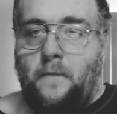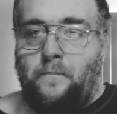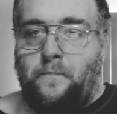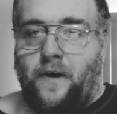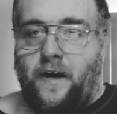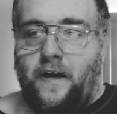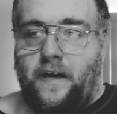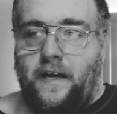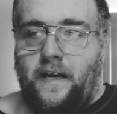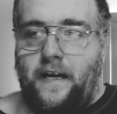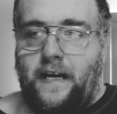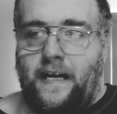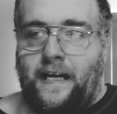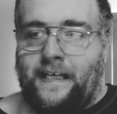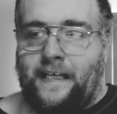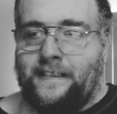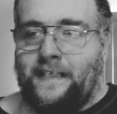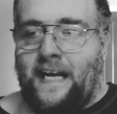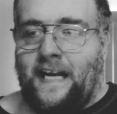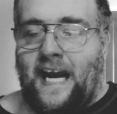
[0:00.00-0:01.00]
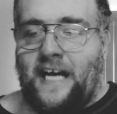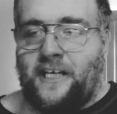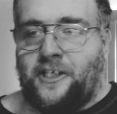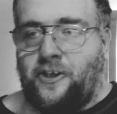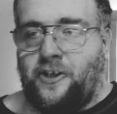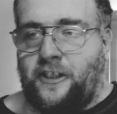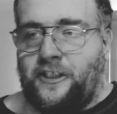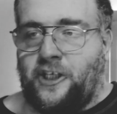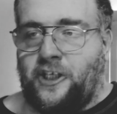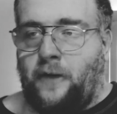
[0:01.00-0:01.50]
But he's a
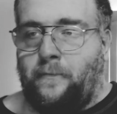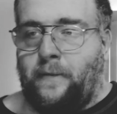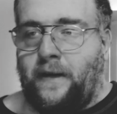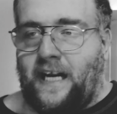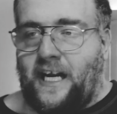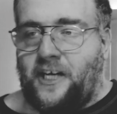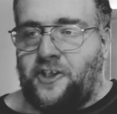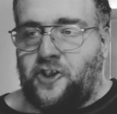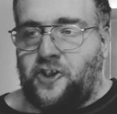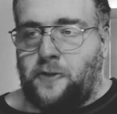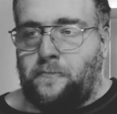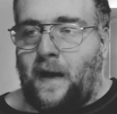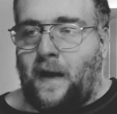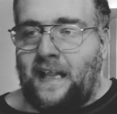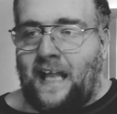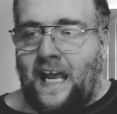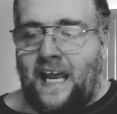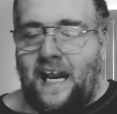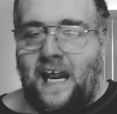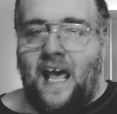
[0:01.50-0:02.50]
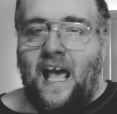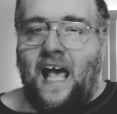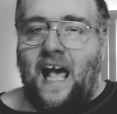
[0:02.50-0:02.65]
national. He's going to be in the national spotlight.